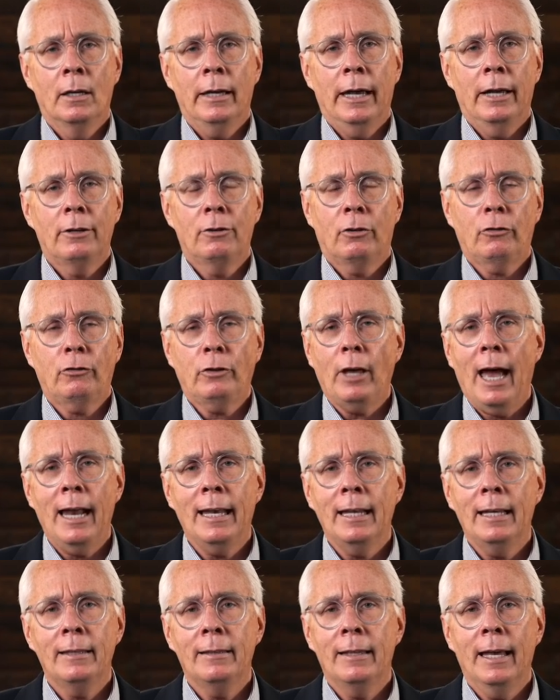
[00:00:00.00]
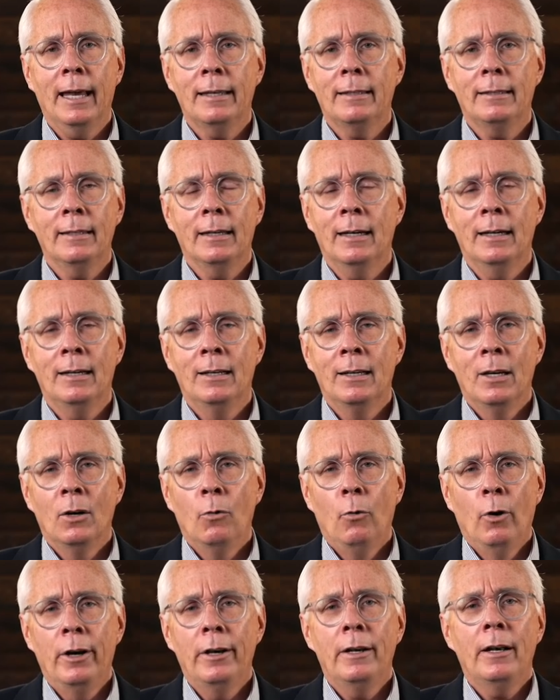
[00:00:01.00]
and deciding that
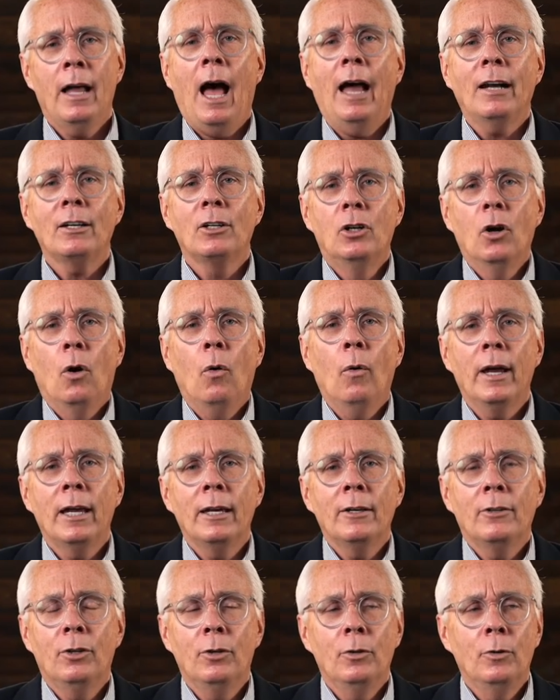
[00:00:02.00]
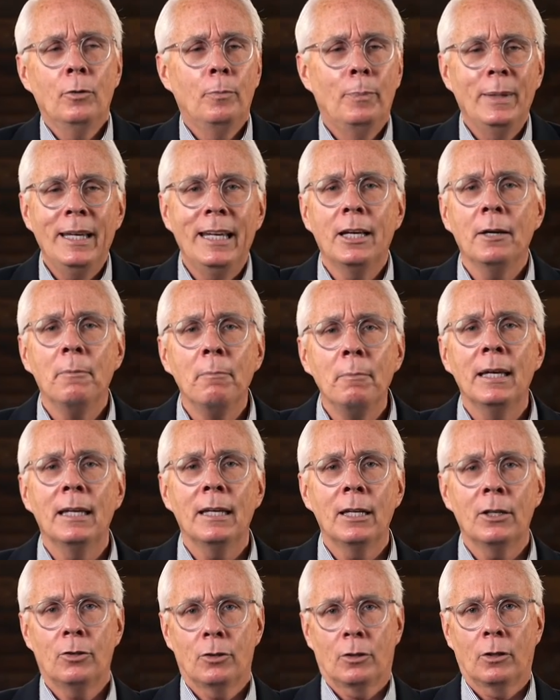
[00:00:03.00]
we're not going to be
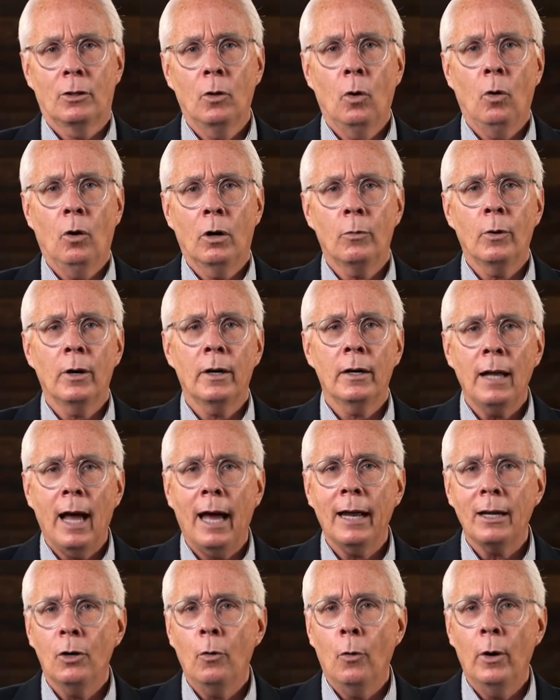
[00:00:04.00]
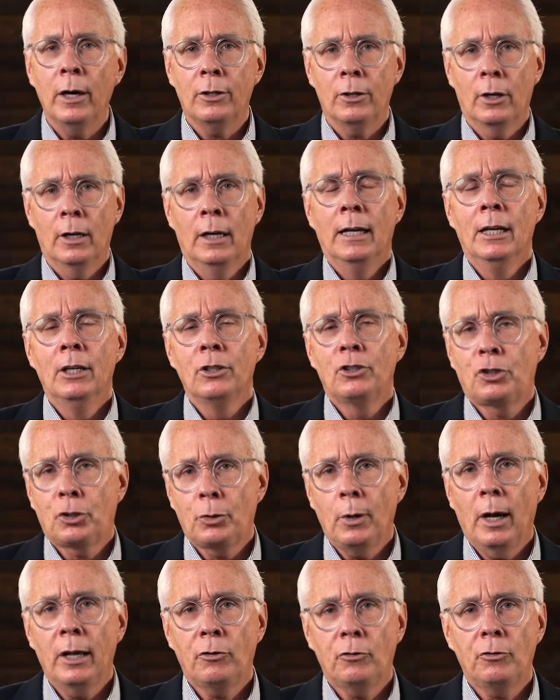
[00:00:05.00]
committed to the Lord. We're not going to
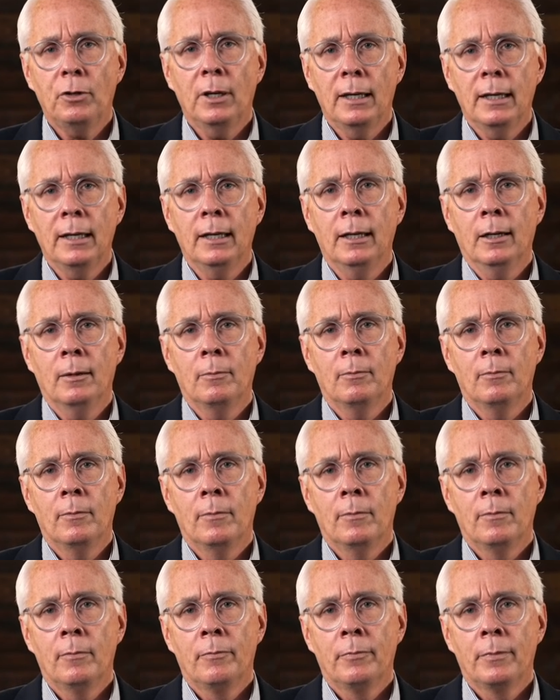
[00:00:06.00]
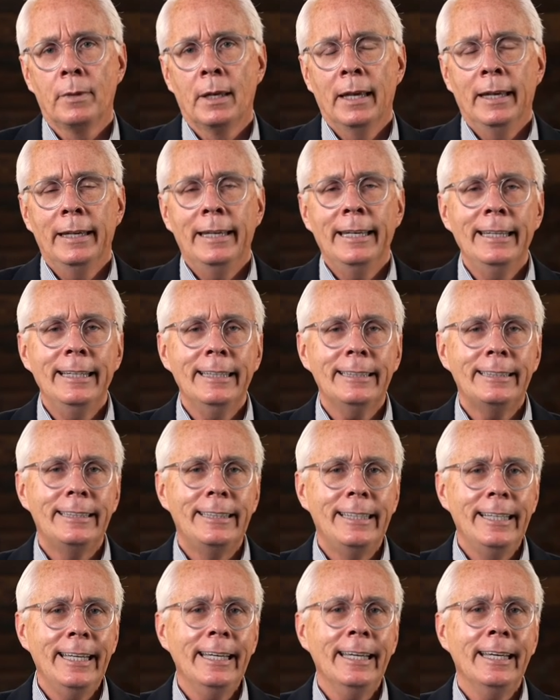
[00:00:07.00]
trust in Him. It
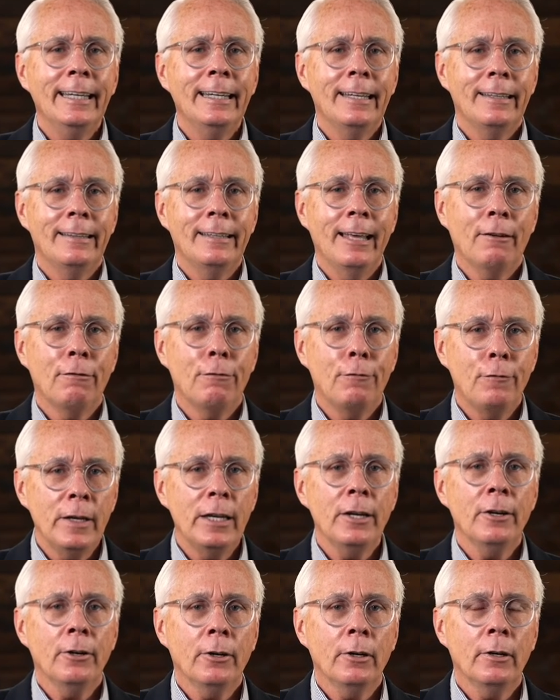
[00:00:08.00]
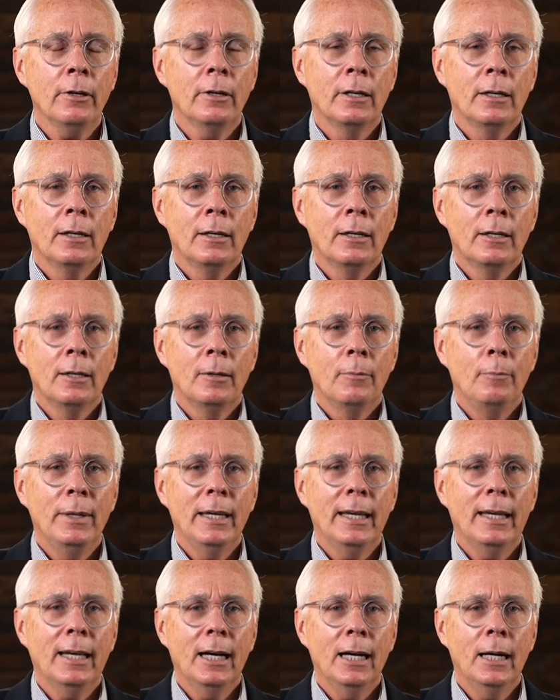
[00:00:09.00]
is then that fear
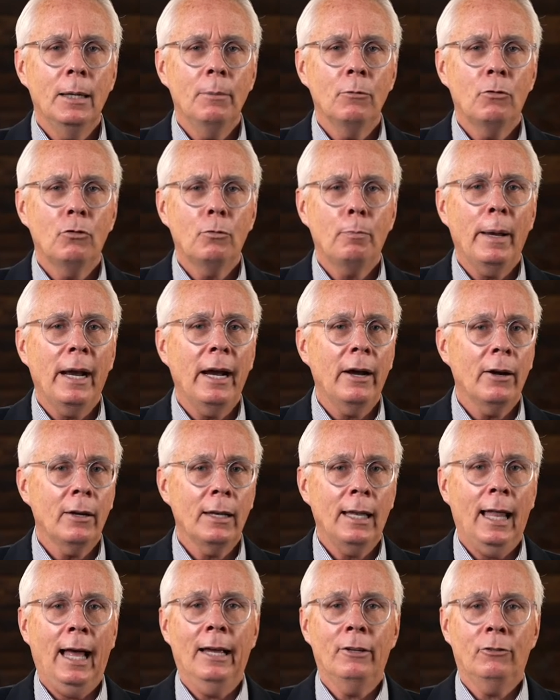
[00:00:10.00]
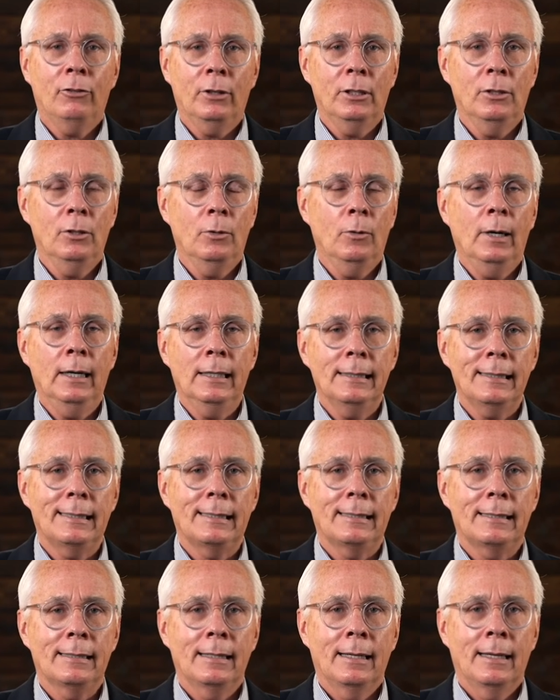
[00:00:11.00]
becomes paralyzing to
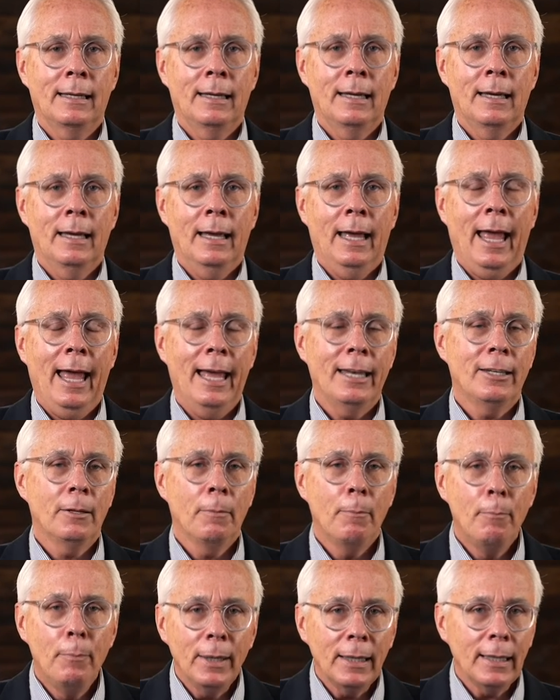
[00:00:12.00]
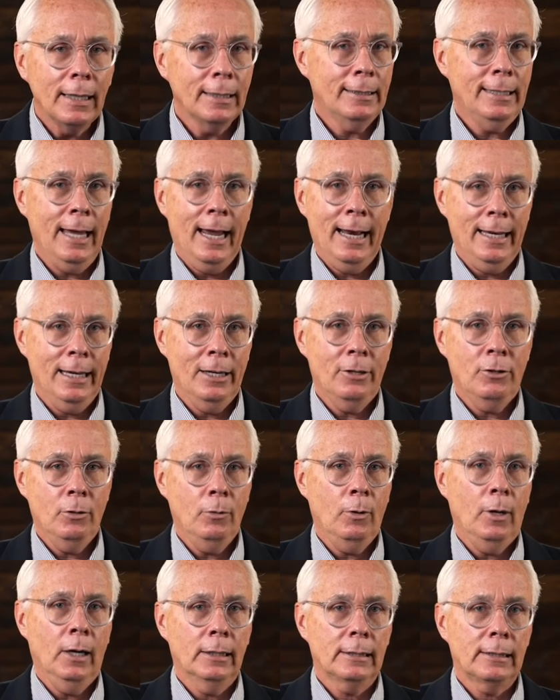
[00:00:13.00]
us and debilitating
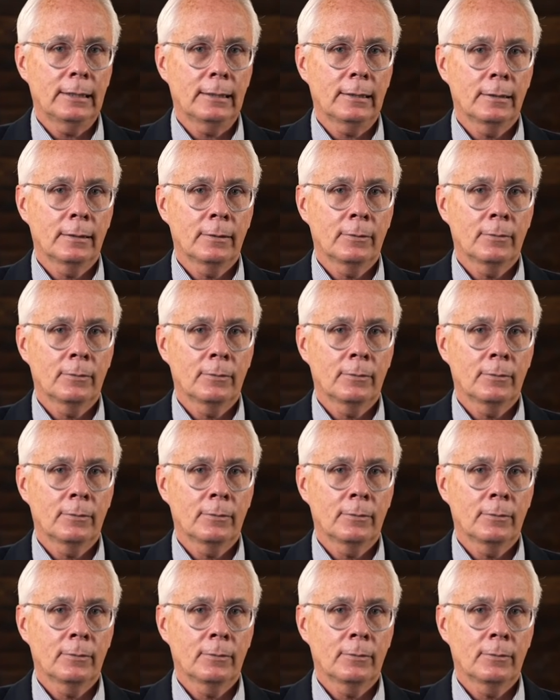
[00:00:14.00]
to us.